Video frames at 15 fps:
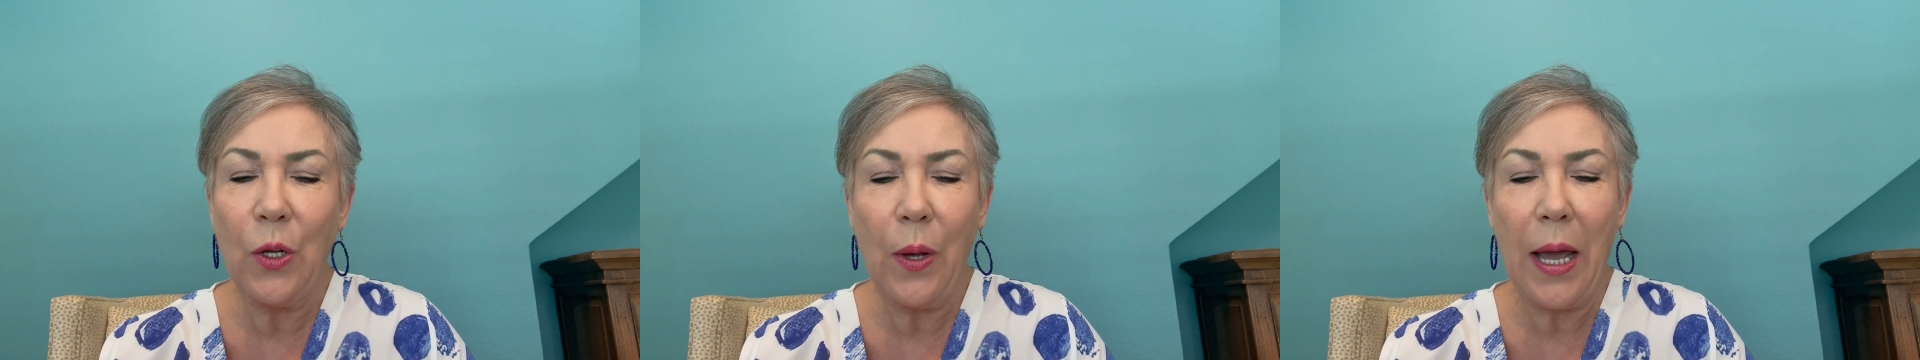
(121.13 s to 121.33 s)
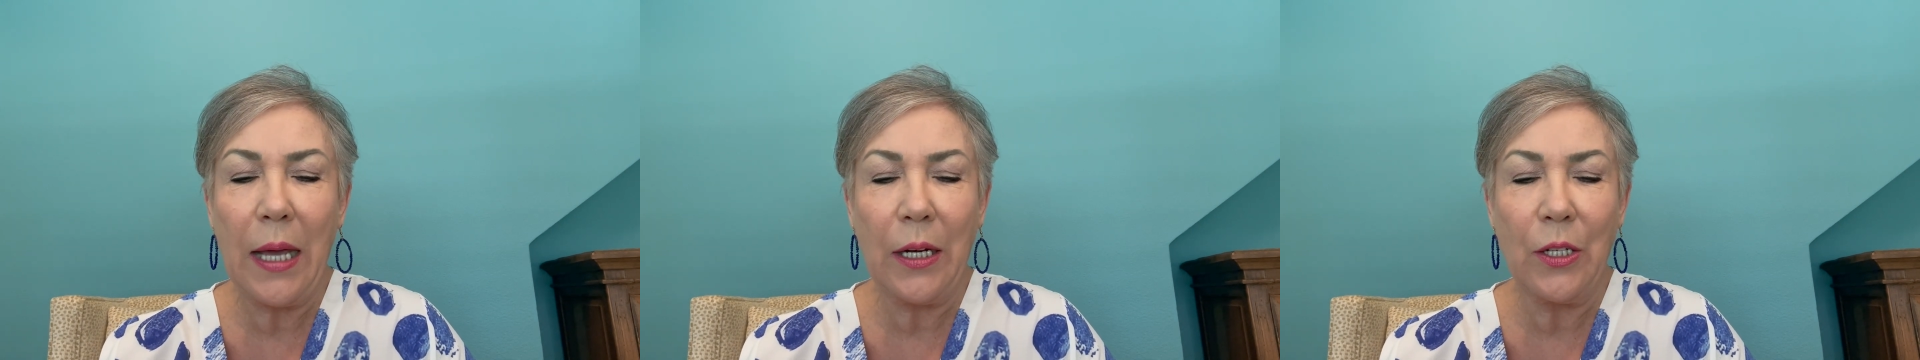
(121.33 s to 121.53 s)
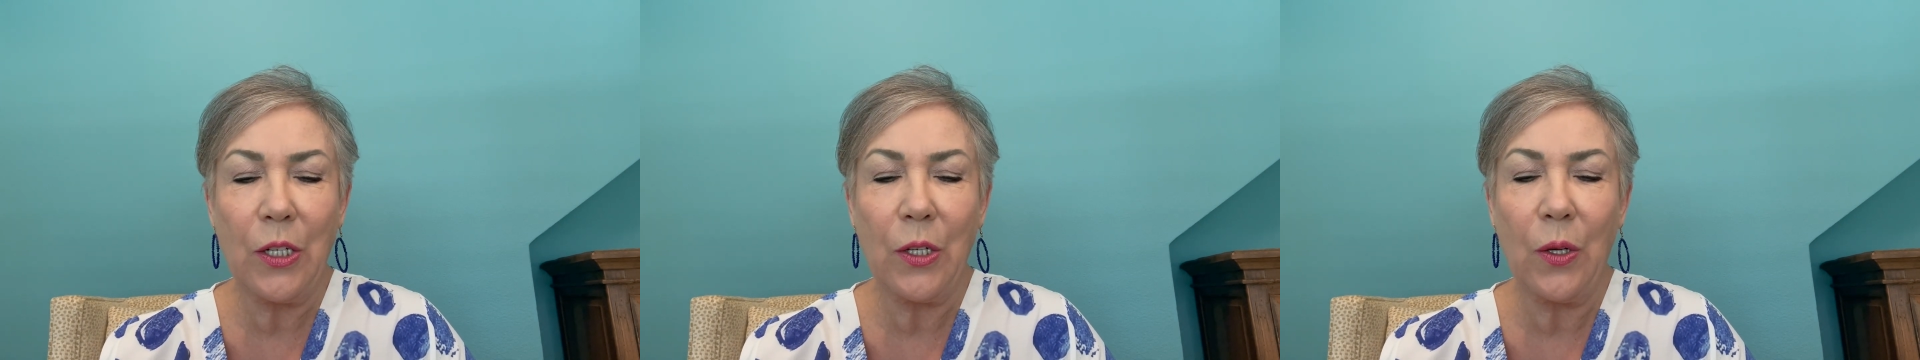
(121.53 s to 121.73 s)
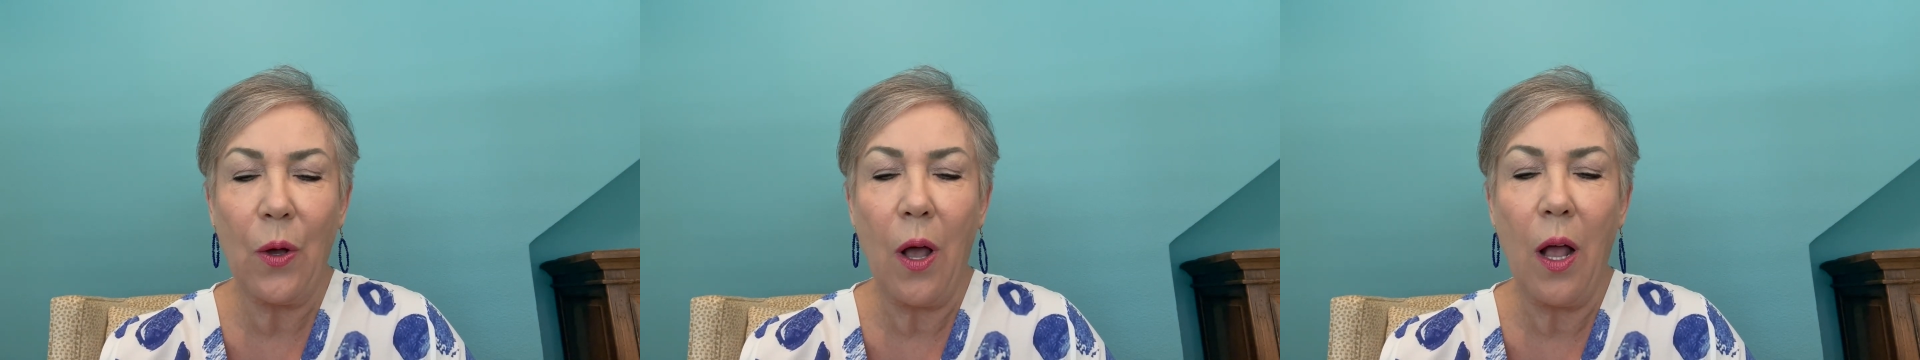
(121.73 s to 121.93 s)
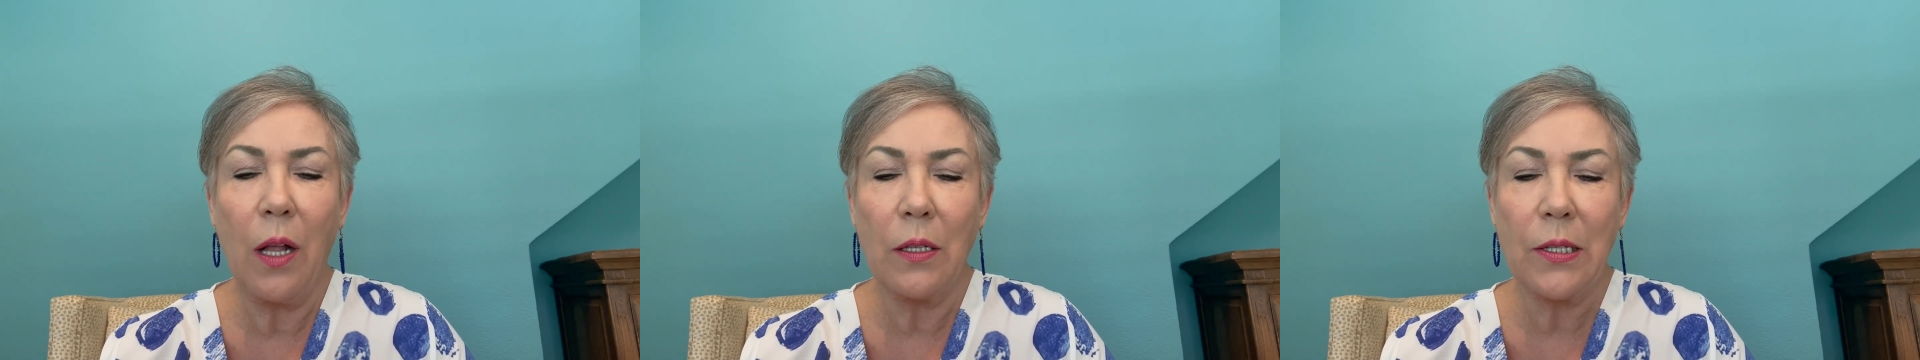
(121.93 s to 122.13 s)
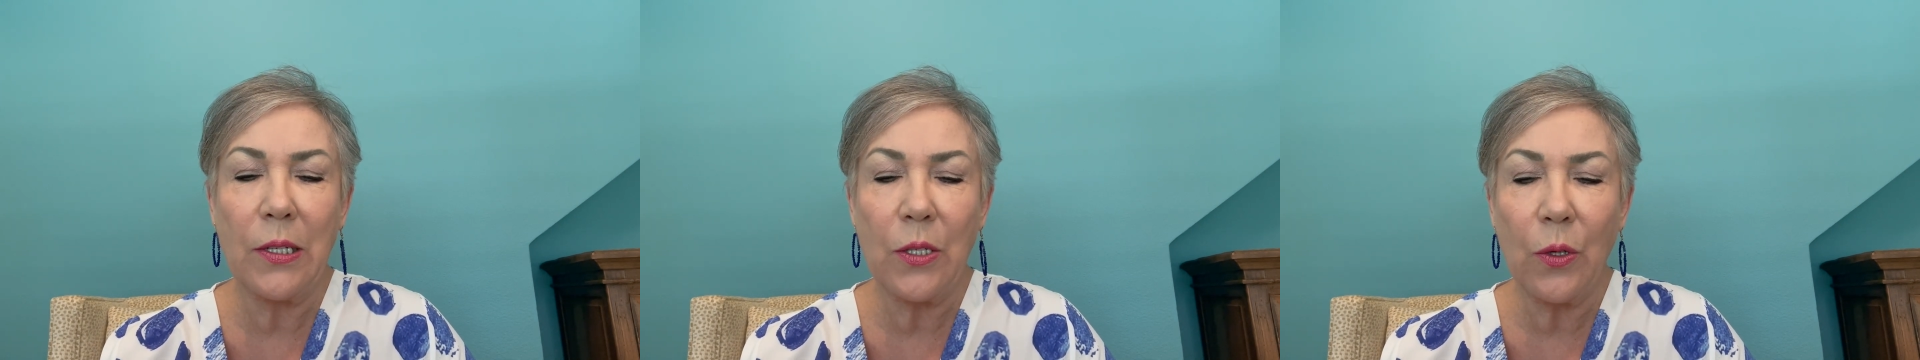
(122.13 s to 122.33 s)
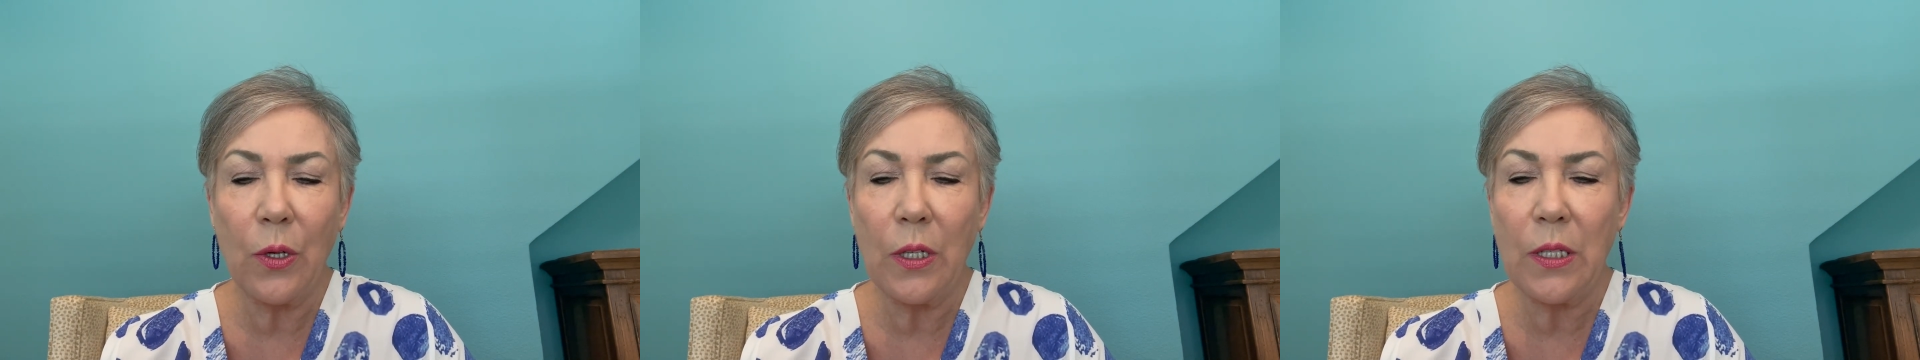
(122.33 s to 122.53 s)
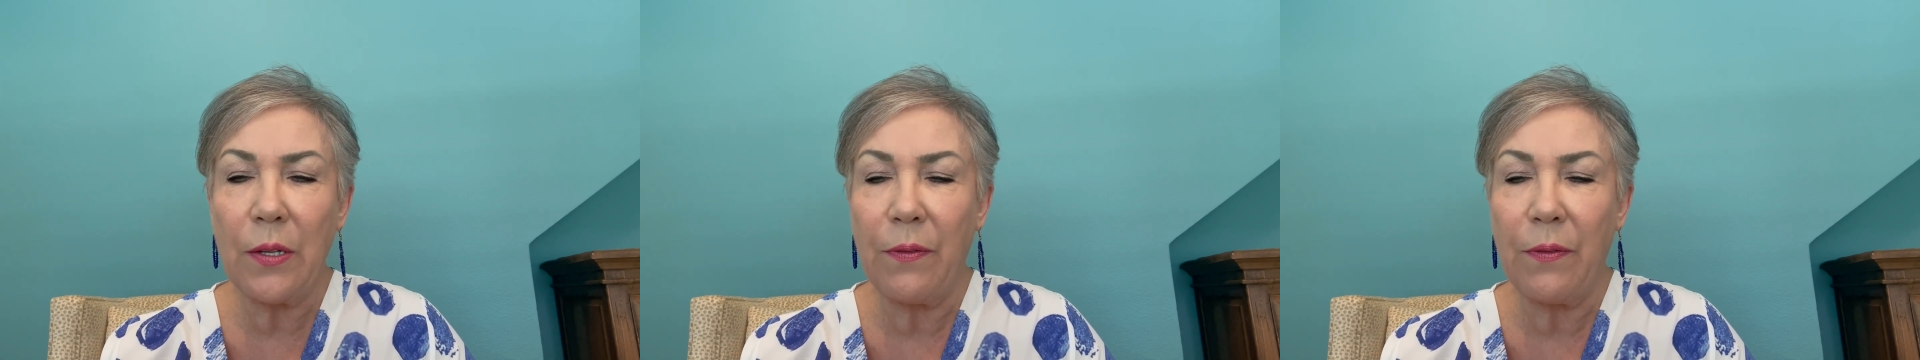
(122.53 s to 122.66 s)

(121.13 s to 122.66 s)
how to do all sorts of